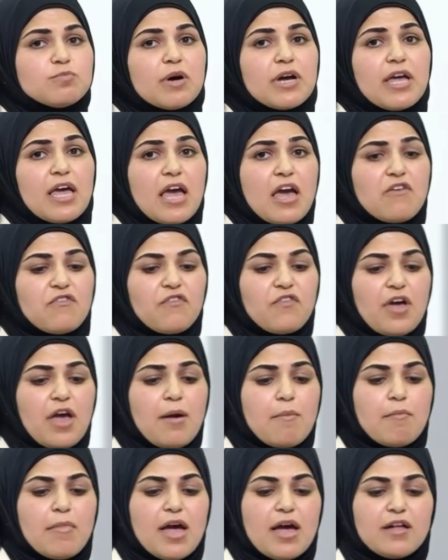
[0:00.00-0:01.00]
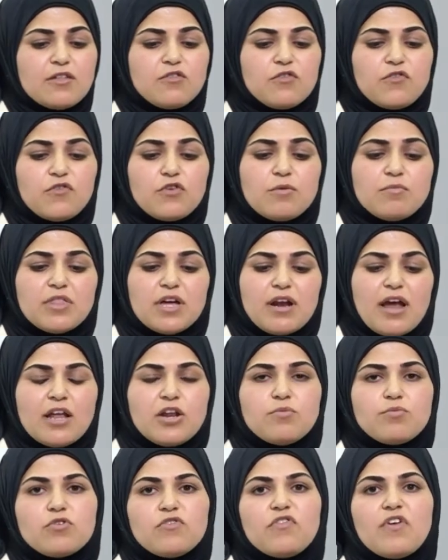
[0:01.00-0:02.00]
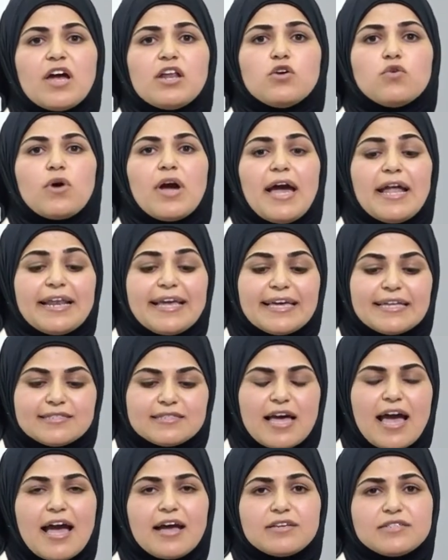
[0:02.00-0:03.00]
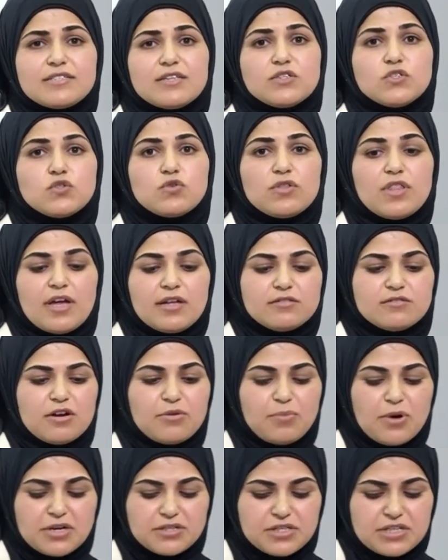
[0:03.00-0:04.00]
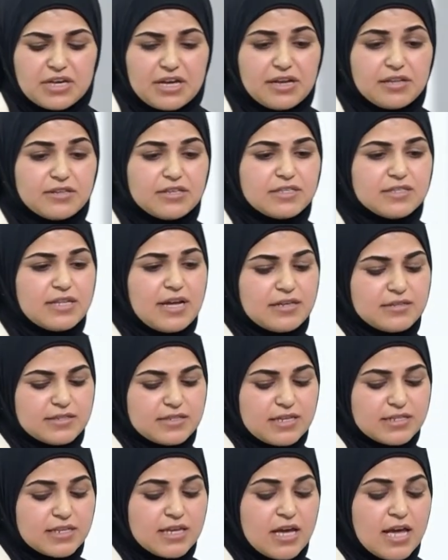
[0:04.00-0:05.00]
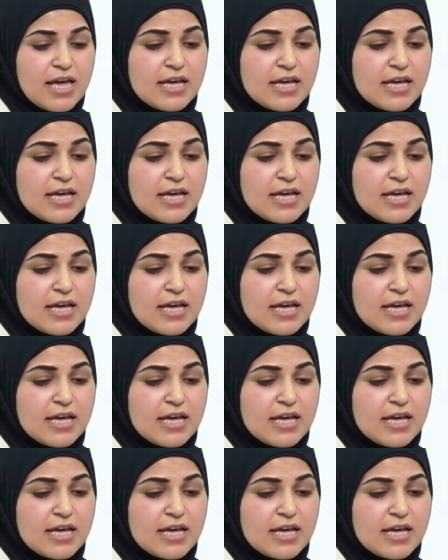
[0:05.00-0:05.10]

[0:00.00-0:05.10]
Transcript: by AFM. And from the line profile, you can get access to the interparticle distances.